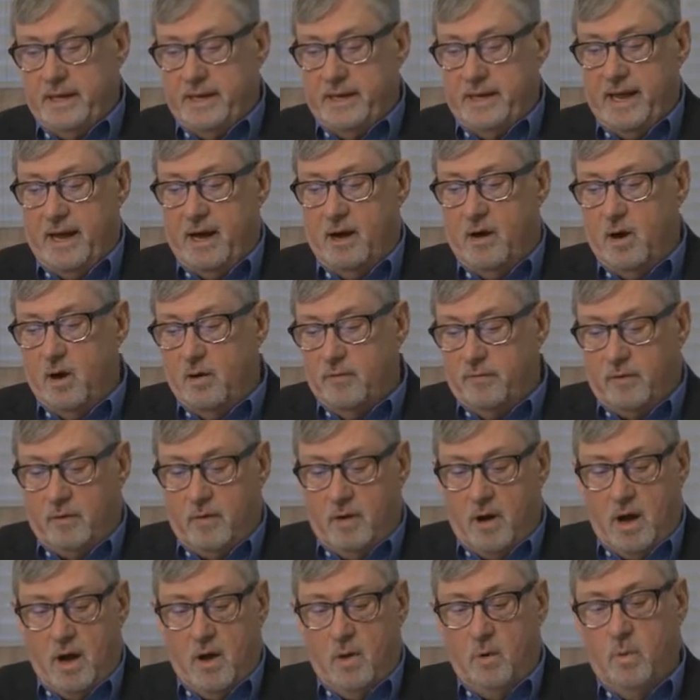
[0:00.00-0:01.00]
Now,
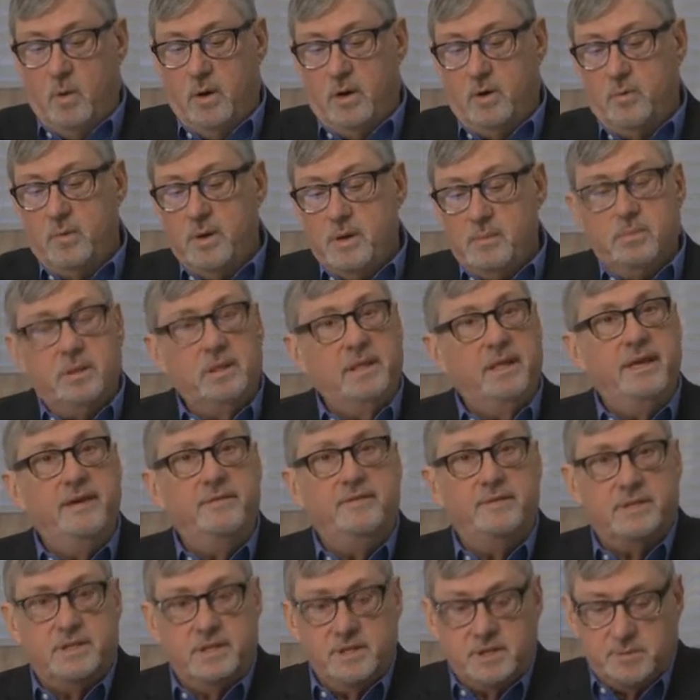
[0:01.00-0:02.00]
overall, what do we
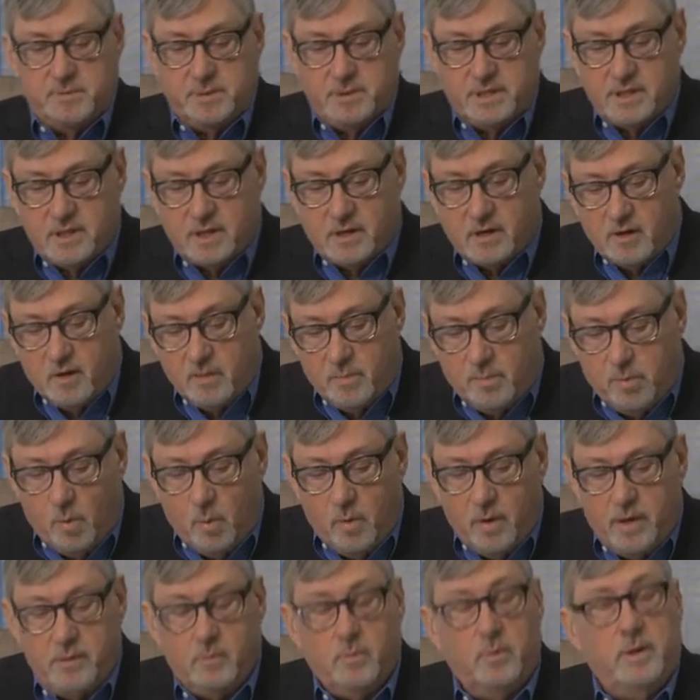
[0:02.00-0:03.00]
believe at this particular
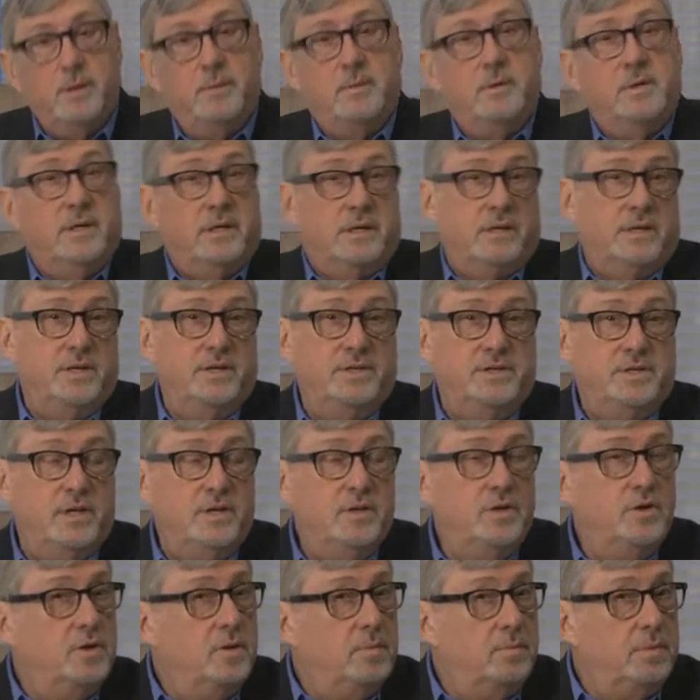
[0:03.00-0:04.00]
point? We
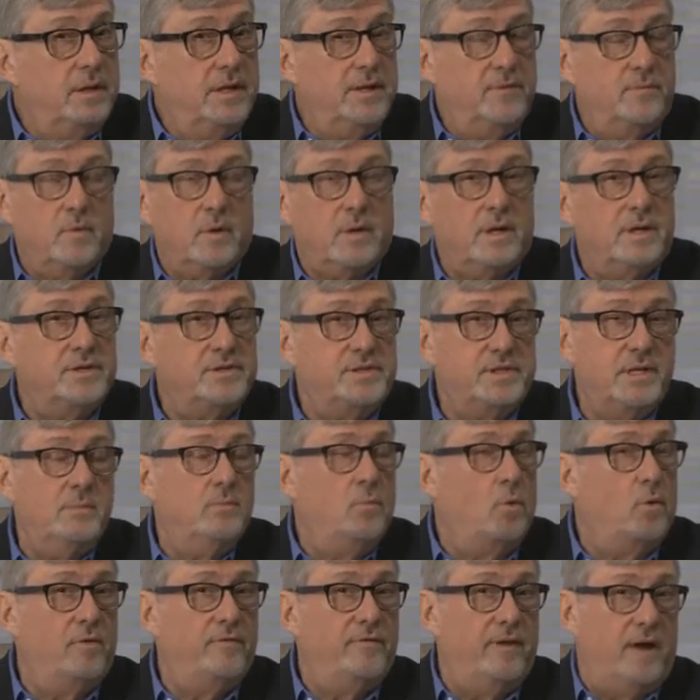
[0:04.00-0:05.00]
continue to believe we're going to see
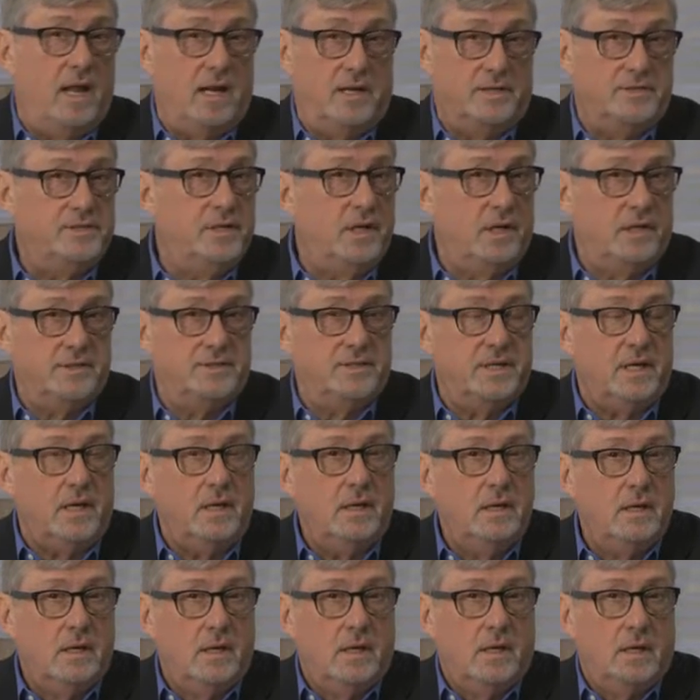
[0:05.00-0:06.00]
more volatility,
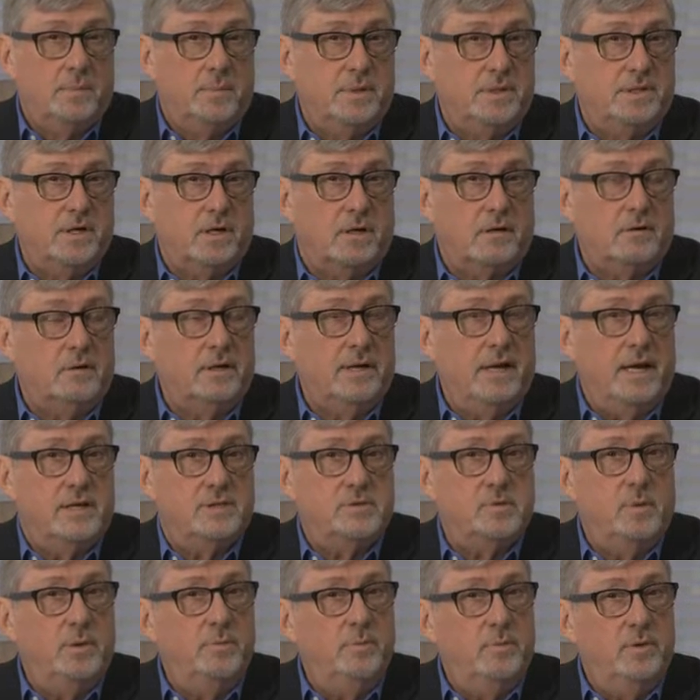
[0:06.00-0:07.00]
particularly
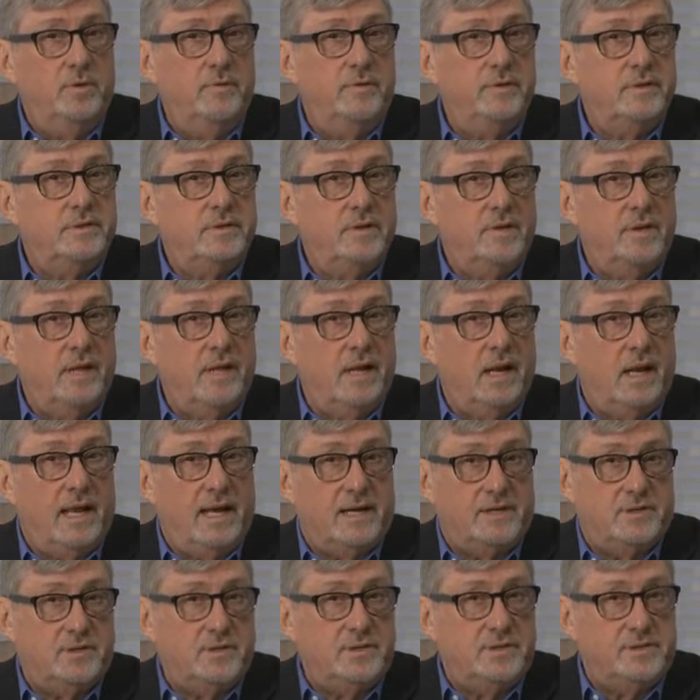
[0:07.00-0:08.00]
as we move into the
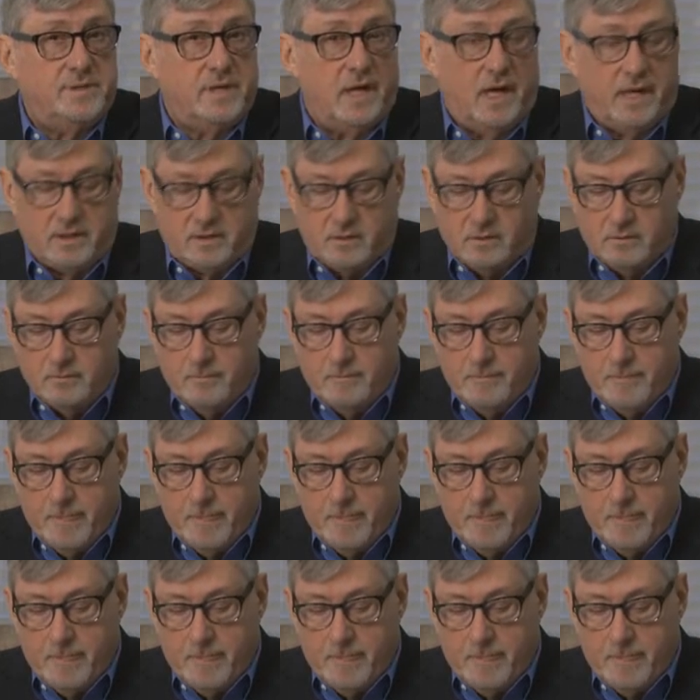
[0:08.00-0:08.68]
election cycle.